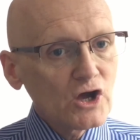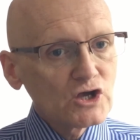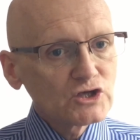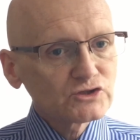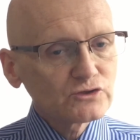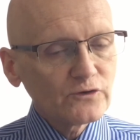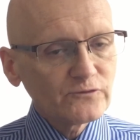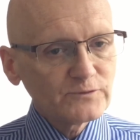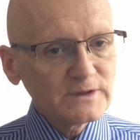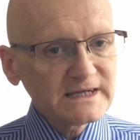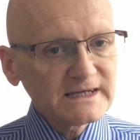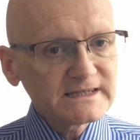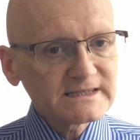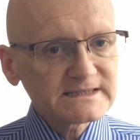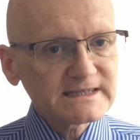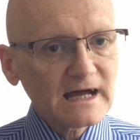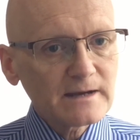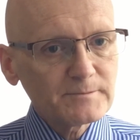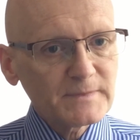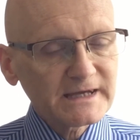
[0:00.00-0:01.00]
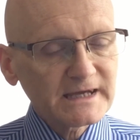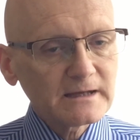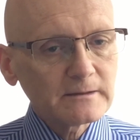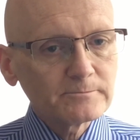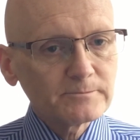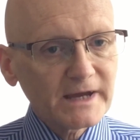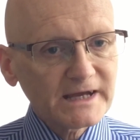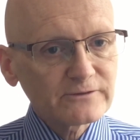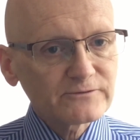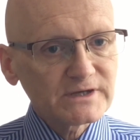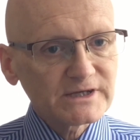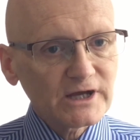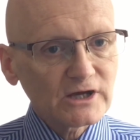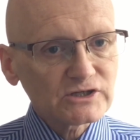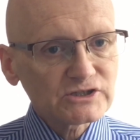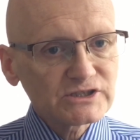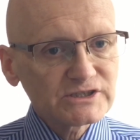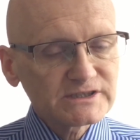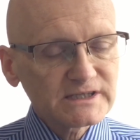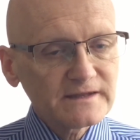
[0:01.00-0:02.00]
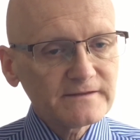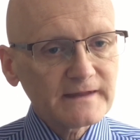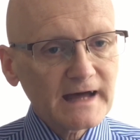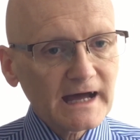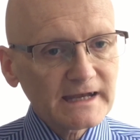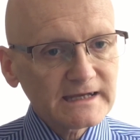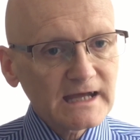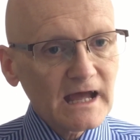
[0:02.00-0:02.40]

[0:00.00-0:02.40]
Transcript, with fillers: So if we can start making big reductions in that,